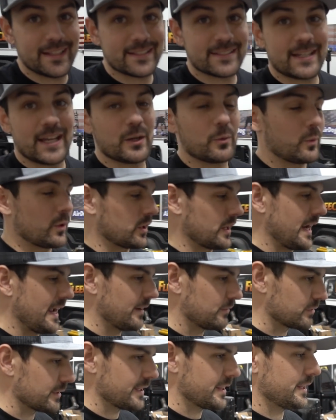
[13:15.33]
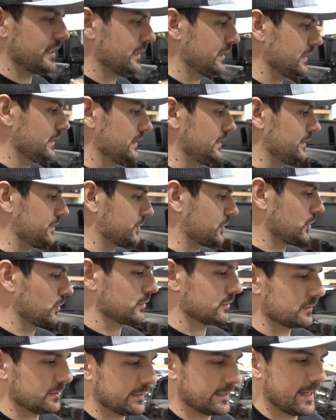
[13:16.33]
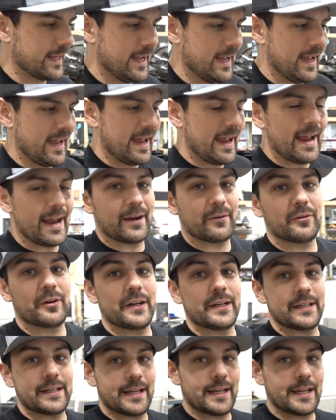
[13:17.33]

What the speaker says: That's kind of where everything is currently at right